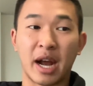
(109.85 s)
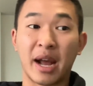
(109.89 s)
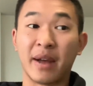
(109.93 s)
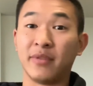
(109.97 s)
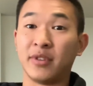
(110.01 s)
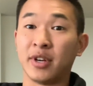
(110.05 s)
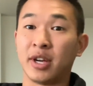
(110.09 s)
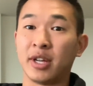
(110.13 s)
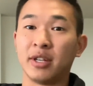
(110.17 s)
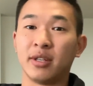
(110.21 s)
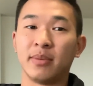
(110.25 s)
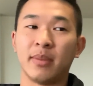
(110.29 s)
I've
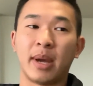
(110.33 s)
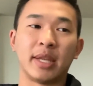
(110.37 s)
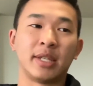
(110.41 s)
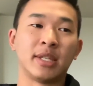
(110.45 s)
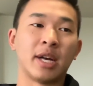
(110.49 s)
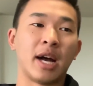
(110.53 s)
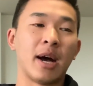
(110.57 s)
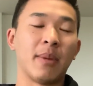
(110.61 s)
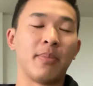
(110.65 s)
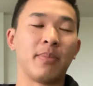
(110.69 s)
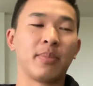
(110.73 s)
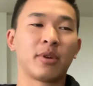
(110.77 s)
done my
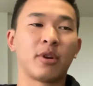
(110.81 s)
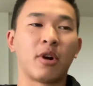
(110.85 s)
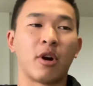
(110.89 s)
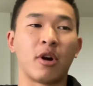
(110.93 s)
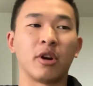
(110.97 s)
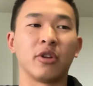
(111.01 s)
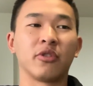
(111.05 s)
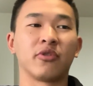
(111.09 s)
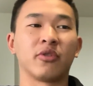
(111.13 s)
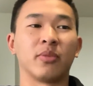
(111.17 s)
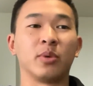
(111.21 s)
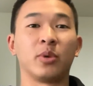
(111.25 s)
top
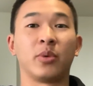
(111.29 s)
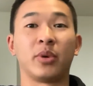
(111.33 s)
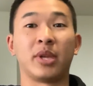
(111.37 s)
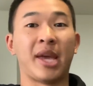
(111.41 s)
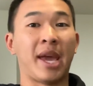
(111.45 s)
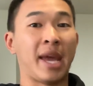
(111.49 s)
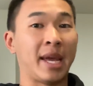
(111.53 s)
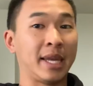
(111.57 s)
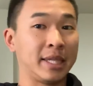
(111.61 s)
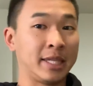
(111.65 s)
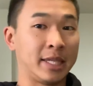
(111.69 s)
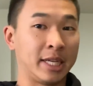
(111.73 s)
cards from
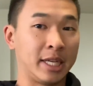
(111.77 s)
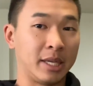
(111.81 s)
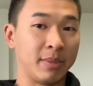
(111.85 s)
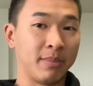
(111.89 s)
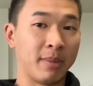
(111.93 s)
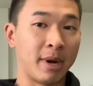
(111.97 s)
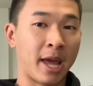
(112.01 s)
2018,